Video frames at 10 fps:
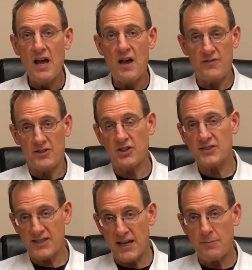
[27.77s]
If you took
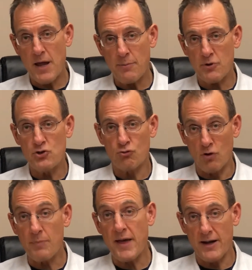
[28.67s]
sandpaper and you
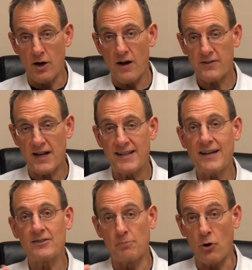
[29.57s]
rubbed that off, got down
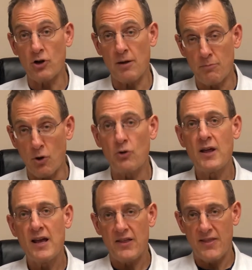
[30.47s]
to bone on bone,
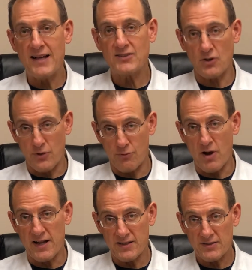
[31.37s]
that's
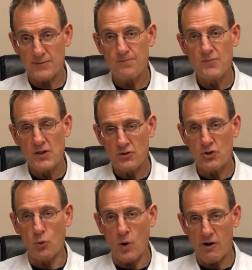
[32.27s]
arthritis, due to
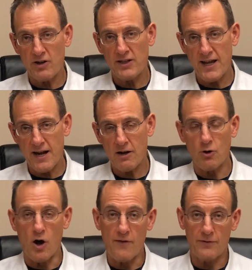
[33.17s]
wear and tear,
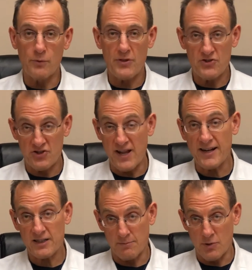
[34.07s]
often with a
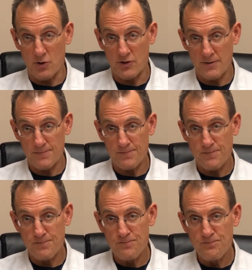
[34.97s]
genetic component.
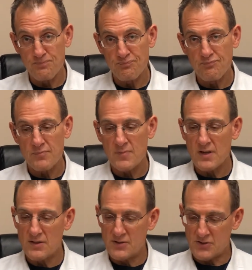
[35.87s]

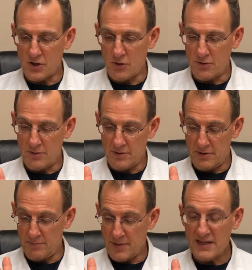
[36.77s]
So,
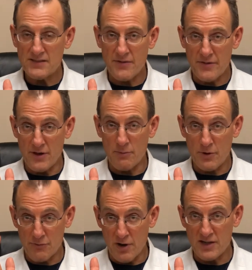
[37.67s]
base of the thumb
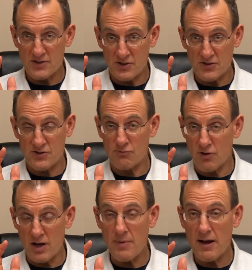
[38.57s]
arthritis hurts
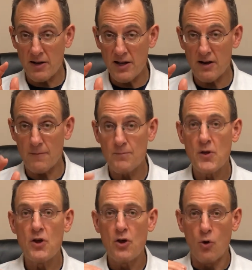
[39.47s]
right about here,
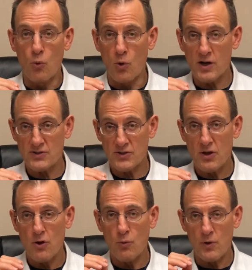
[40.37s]
worse
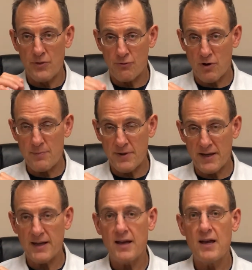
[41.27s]
with gripping